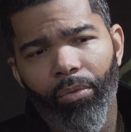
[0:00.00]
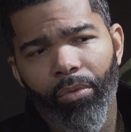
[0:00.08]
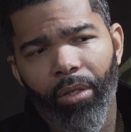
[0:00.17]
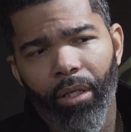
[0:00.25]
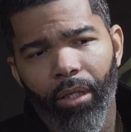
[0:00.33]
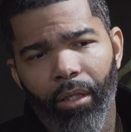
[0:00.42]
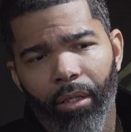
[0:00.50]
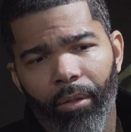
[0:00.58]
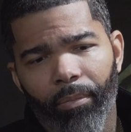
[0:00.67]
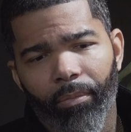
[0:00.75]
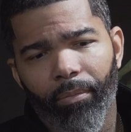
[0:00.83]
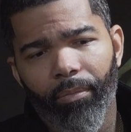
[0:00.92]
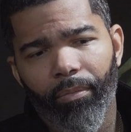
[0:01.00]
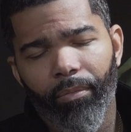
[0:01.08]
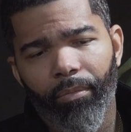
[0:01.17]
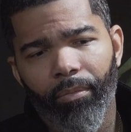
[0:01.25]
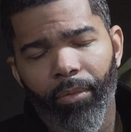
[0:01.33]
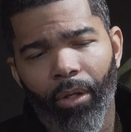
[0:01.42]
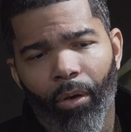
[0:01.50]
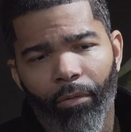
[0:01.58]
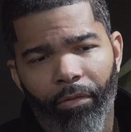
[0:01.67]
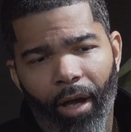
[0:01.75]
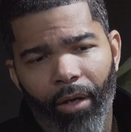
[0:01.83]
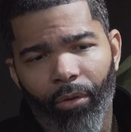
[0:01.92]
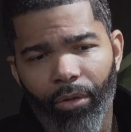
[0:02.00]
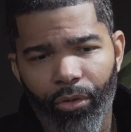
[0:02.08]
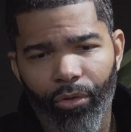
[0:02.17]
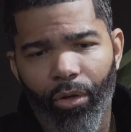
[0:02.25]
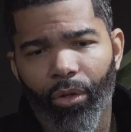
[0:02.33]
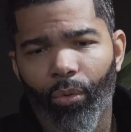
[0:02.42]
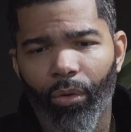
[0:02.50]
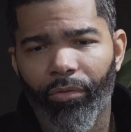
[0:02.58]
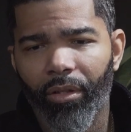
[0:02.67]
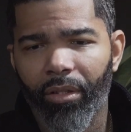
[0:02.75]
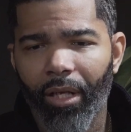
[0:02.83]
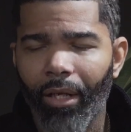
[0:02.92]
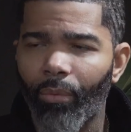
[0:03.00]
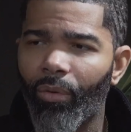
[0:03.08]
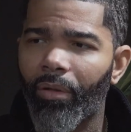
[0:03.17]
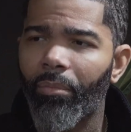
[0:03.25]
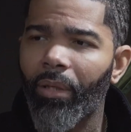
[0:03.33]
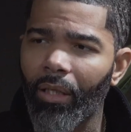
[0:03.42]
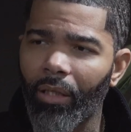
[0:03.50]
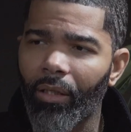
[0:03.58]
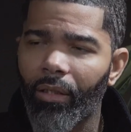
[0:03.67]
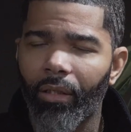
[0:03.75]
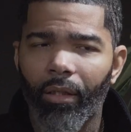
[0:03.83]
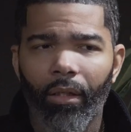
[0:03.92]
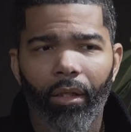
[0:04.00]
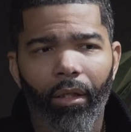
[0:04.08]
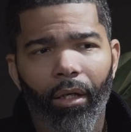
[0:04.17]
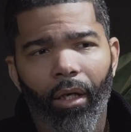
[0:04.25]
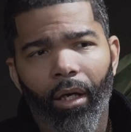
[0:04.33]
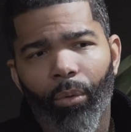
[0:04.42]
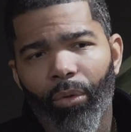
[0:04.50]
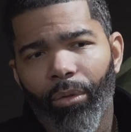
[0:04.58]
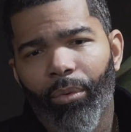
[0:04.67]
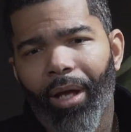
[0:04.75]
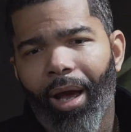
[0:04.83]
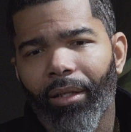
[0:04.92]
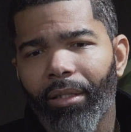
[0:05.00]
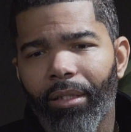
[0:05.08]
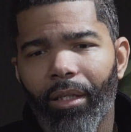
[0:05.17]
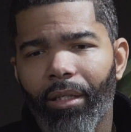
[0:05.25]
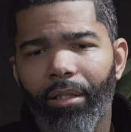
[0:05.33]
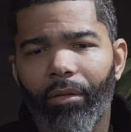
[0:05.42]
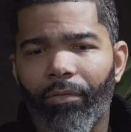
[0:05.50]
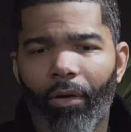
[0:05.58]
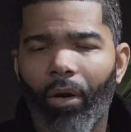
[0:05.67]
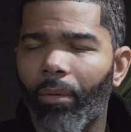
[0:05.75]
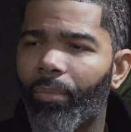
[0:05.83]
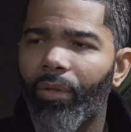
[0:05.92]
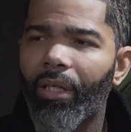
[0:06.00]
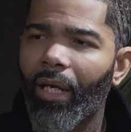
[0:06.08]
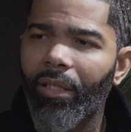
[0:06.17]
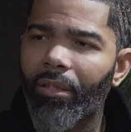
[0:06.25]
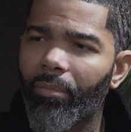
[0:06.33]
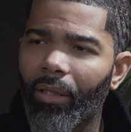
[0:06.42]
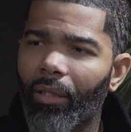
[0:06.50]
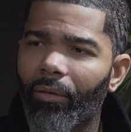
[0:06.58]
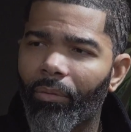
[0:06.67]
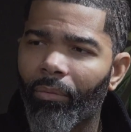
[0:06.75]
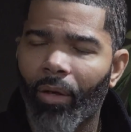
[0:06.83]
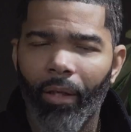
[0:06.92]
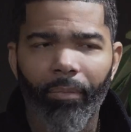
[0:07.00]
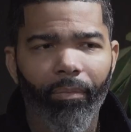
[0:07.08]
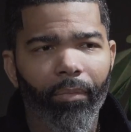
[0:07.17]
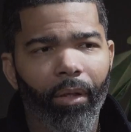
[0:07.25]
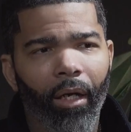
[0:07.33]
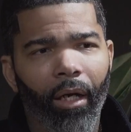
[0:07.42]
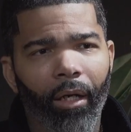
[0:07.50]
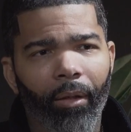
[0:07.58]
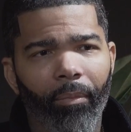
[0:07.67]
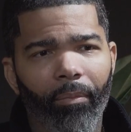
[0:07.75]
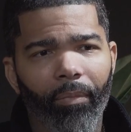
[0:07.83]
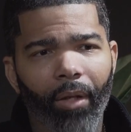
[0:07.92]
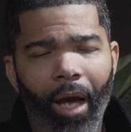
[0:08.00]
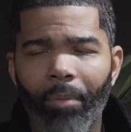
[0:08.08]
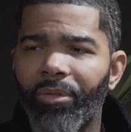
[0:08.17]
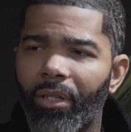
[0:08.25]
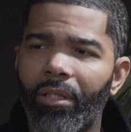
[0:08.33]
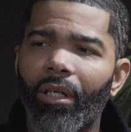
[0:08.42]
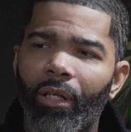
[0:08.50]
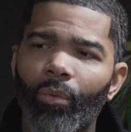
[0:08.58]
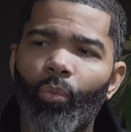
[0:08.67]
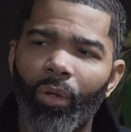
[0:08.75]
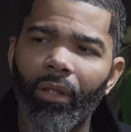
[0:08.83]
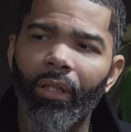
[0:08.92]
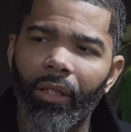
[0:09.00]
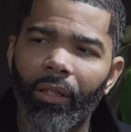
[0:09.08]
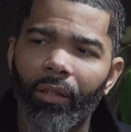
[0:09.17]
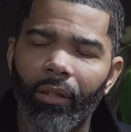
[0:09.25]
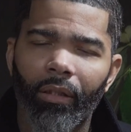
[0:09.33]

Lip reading: the, fight or the struggle with the state with me, when the reality is it far predates me, right? I'm just unwilling